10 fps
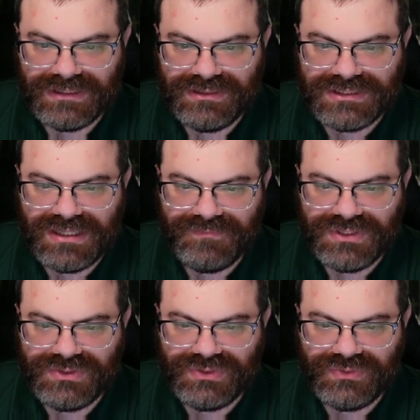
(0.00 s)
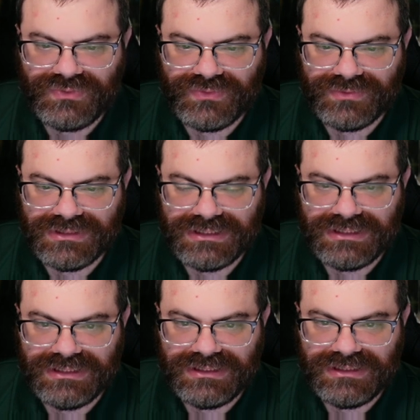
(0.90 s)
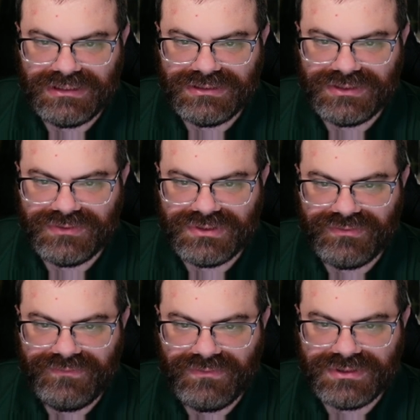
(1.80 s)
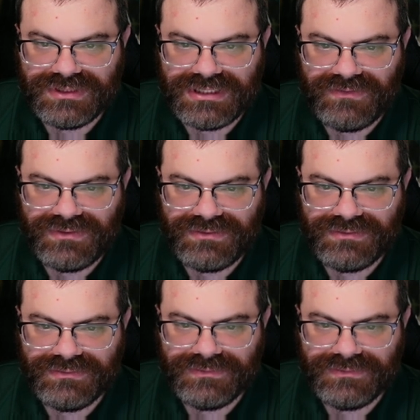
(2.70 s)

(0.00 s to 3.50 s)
This can't be two, so it's three, four, seven.